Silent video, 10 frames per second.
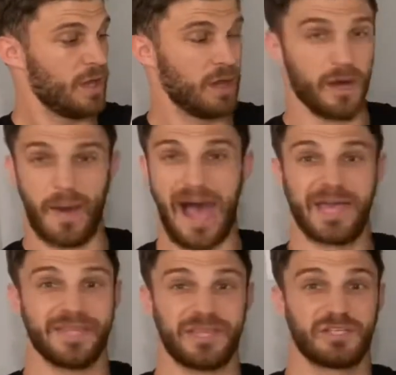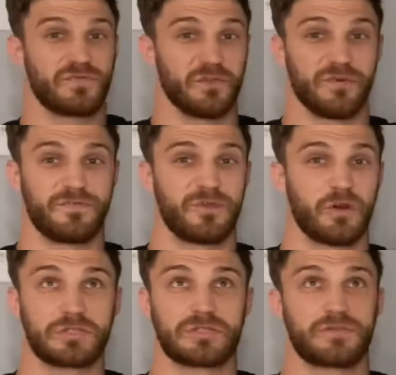I did this for the
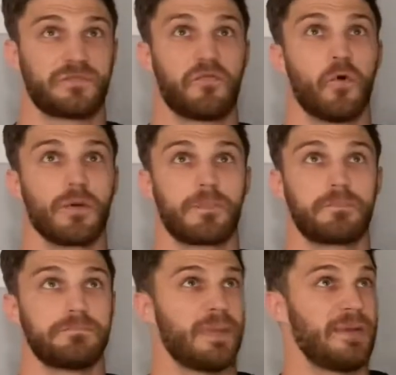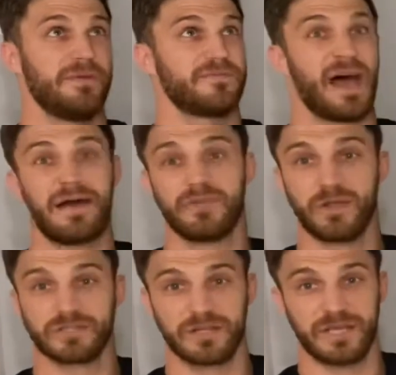first 4, maybe 5
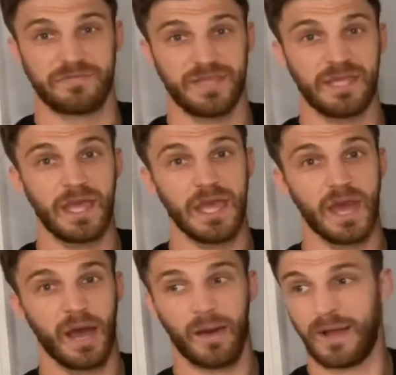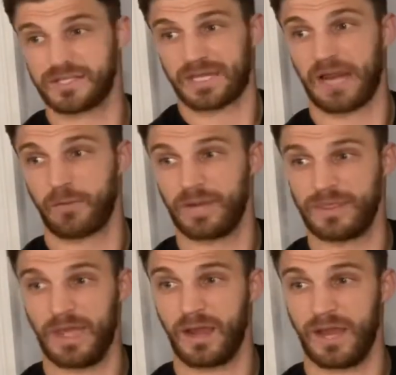years of lifting. I just kind of went in
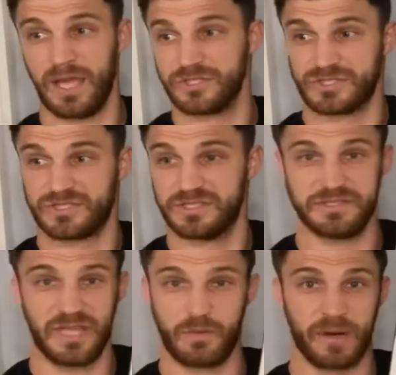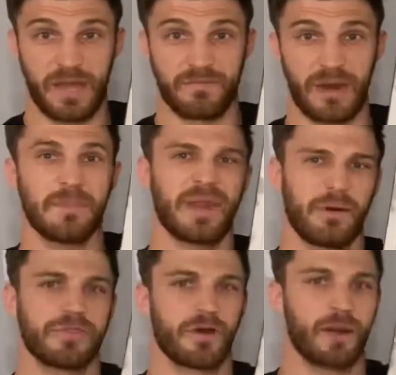there and just did whatever. I mean,
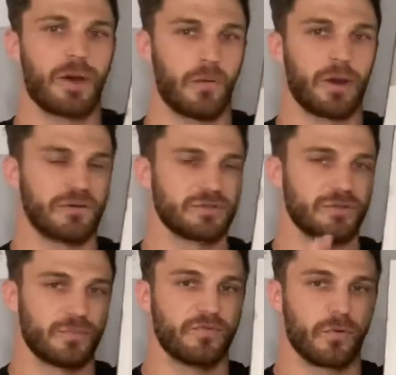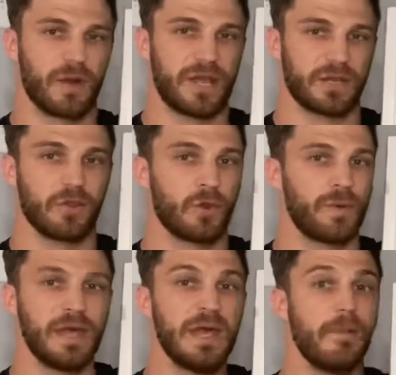I've thought about what I was going to do beforehand a little
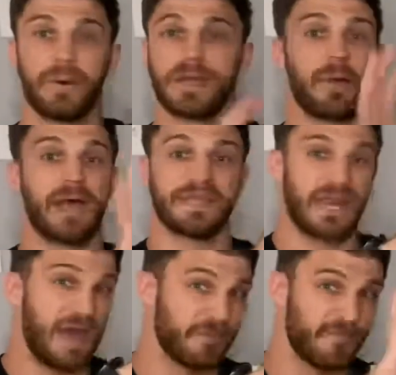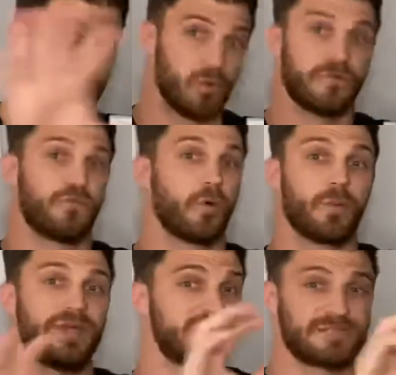bit, but anyway, I didn't have a full
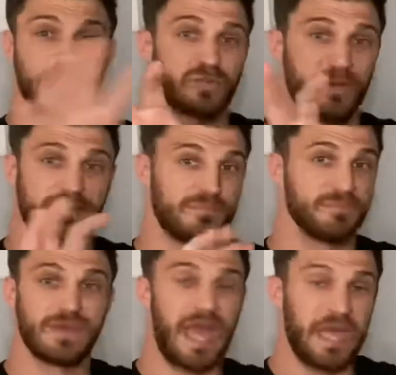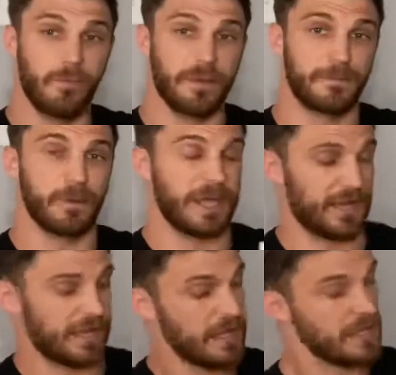4-week, 6-week, 8-week
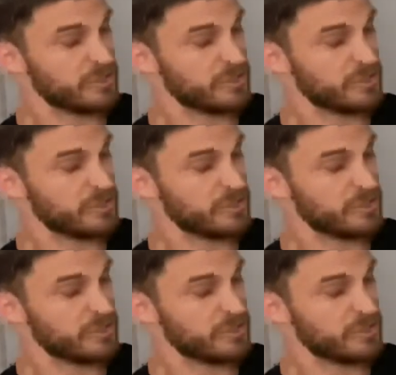plan.